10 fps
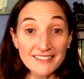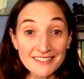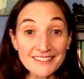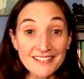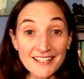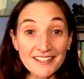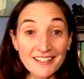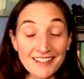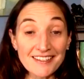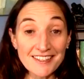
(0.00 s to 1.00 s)
did
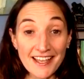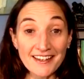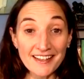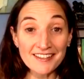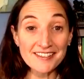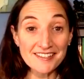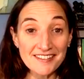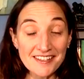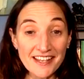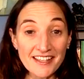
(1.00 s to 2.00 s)
take a Xanax
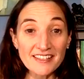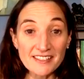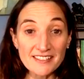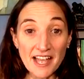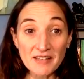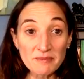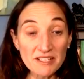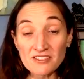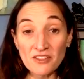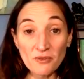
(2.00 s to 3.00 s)
the night that he died
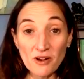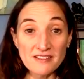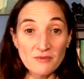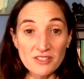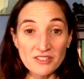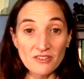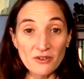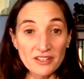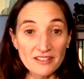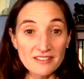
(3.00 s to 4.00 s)
because otherwise I wasn't
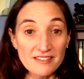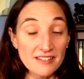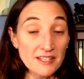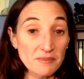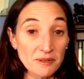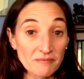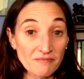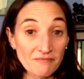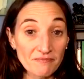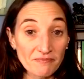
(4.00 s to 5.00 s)
going to get sleep.
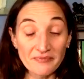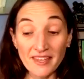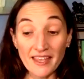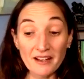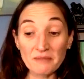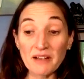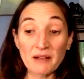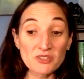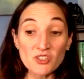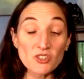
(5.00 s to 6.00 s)
Um, I
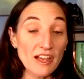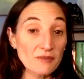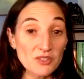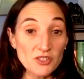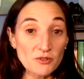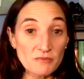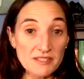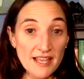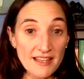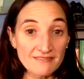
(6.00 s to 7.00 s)
was, I was too
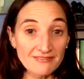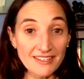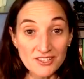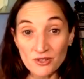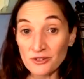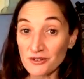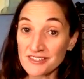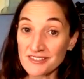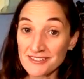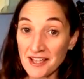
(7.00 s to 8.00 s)
upset. And so there
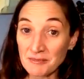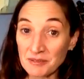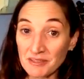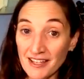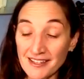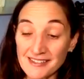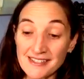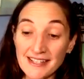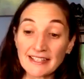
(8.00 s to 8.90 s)
is a time and a place.